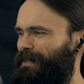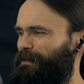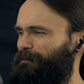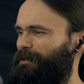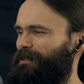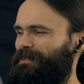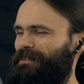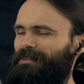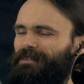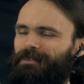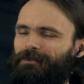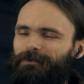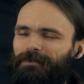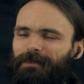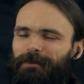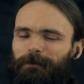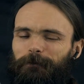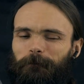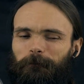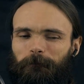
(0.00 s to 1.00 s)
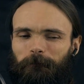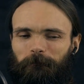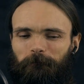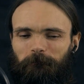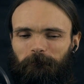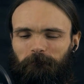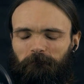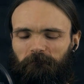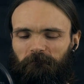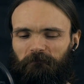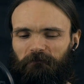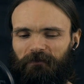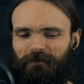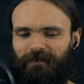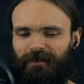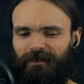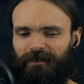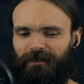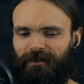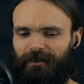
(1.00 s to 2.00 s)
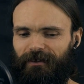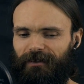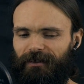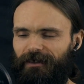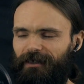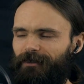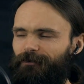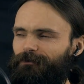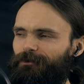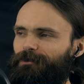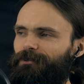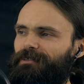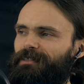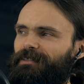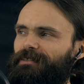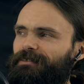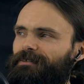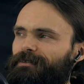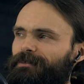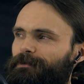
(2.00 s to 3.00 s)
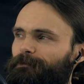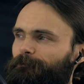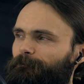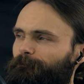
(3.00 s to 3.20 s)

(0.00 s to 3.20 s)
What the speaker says: But anyway, after that,